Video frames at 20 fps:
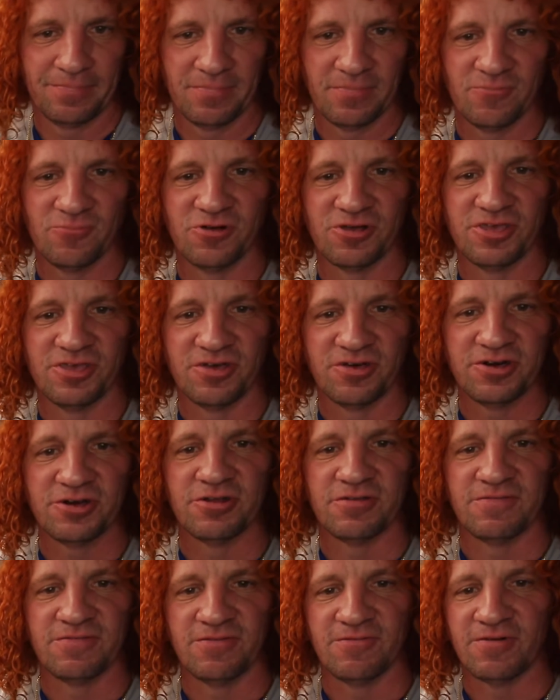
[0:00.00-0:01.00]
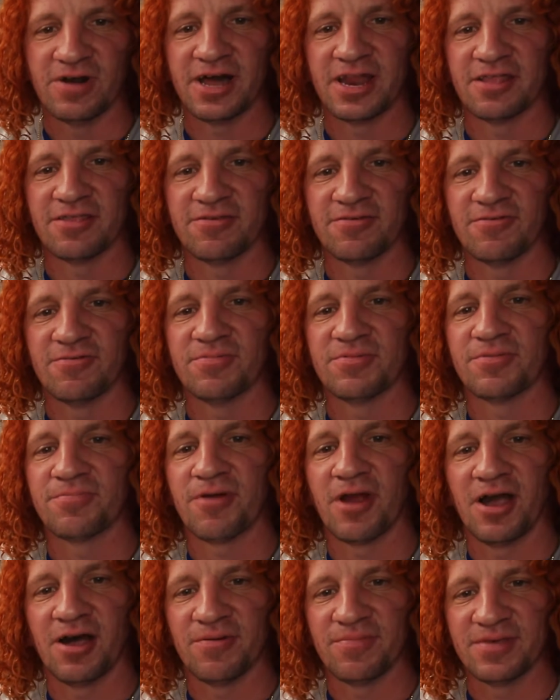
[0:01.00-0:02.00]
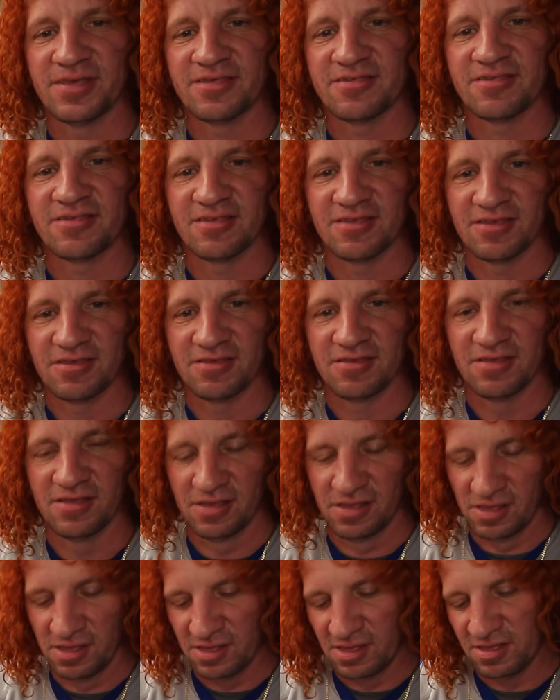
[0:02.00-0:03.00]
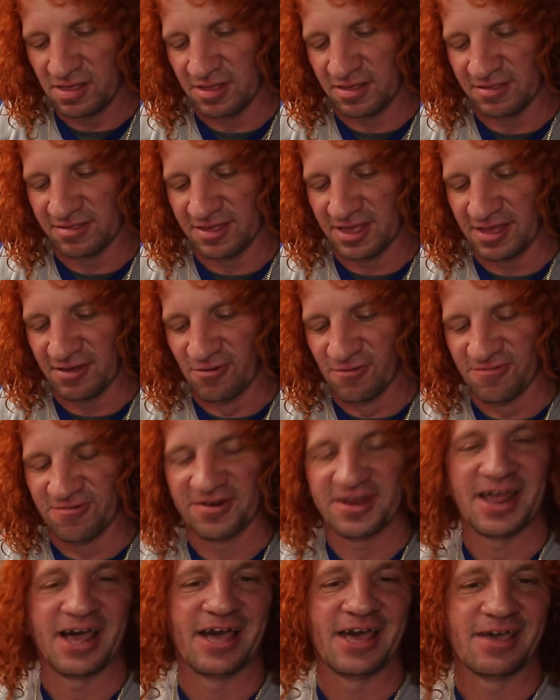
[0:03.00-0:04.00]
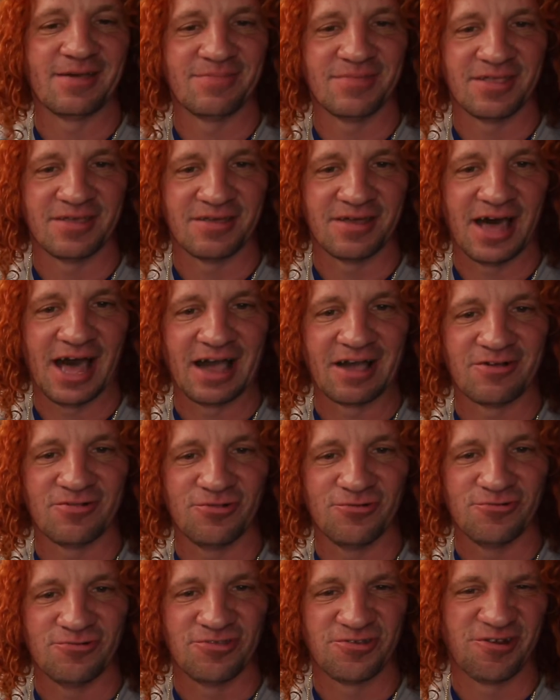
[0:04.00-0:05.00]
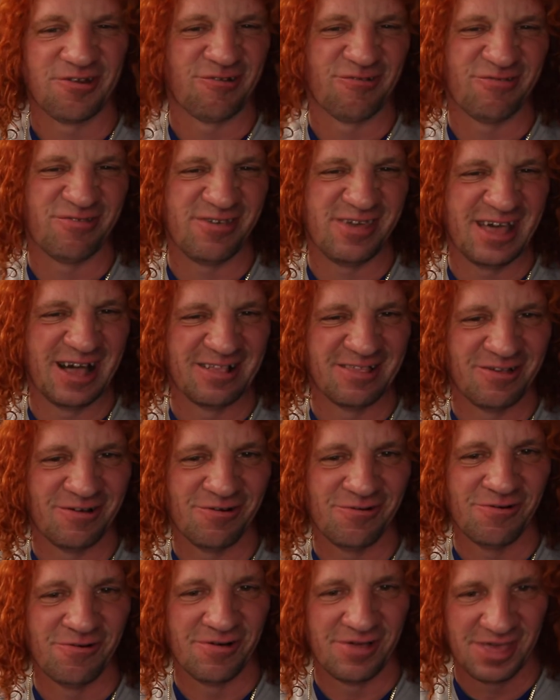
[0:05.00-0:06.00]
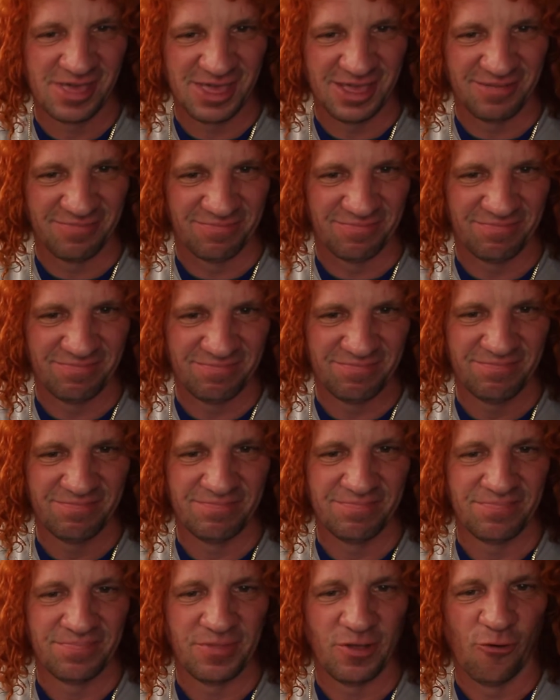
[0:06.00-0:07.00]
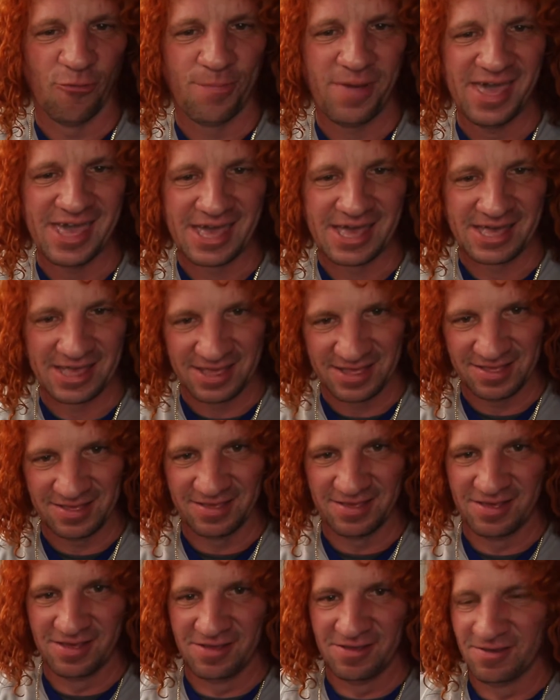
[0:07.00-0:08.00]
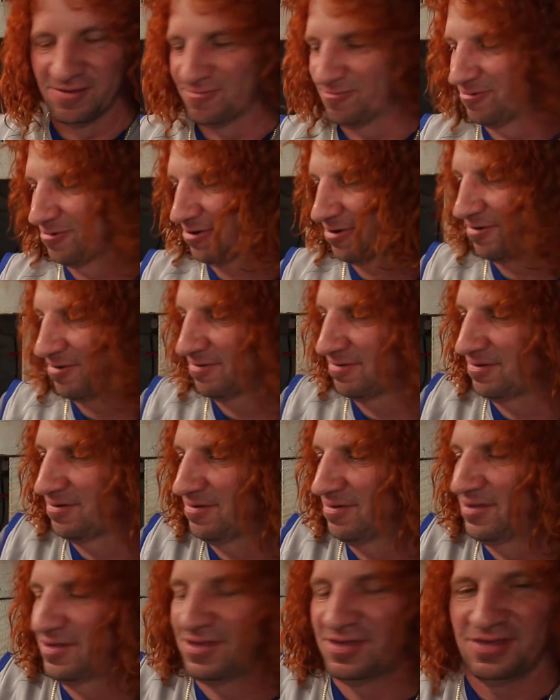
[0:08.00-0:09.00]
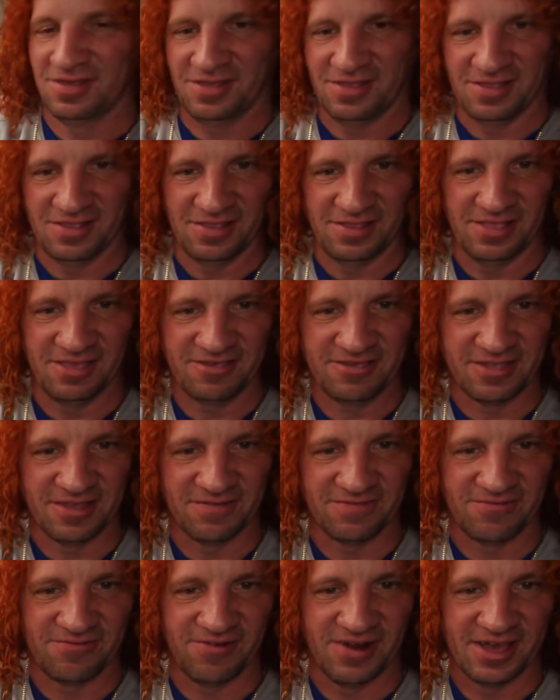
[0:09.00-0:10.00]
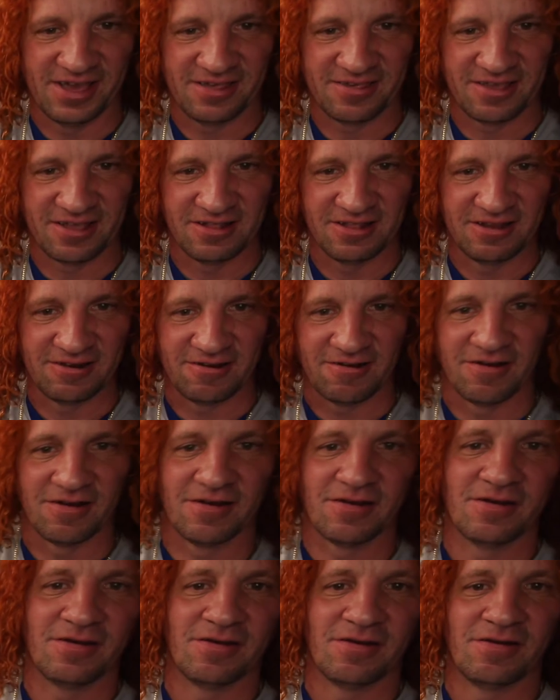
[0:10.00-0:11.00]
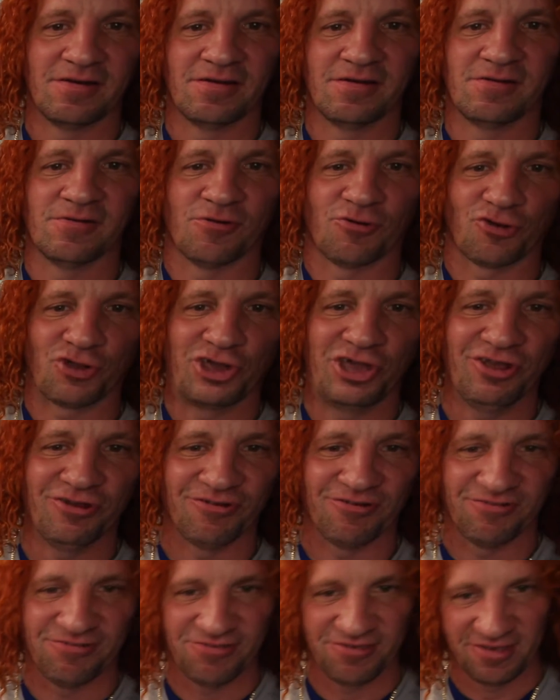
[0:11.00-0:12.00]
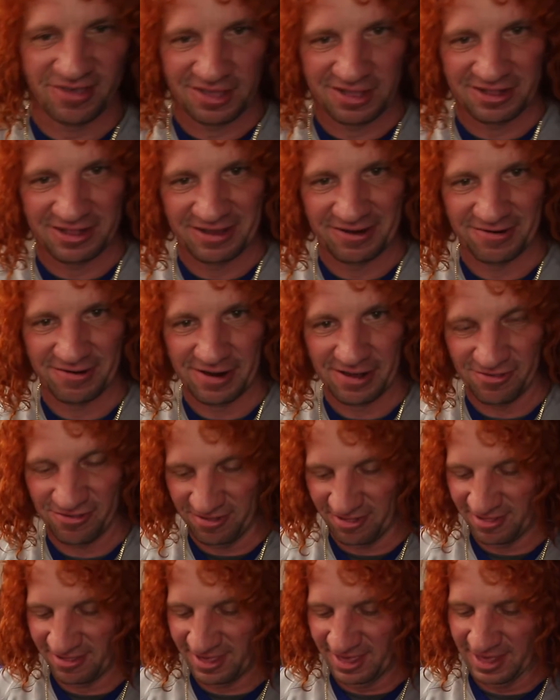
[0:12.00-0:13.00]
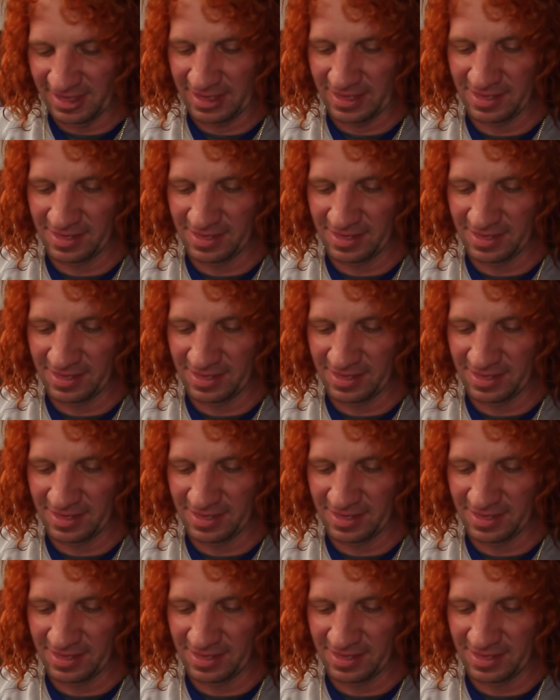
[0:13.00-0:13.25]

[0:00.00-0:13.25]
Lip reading: Well, you could if you wanted to. The problem is that over time the hot glue turns yellow and opaque, where this stuff dries clear, or cures clear, I should say.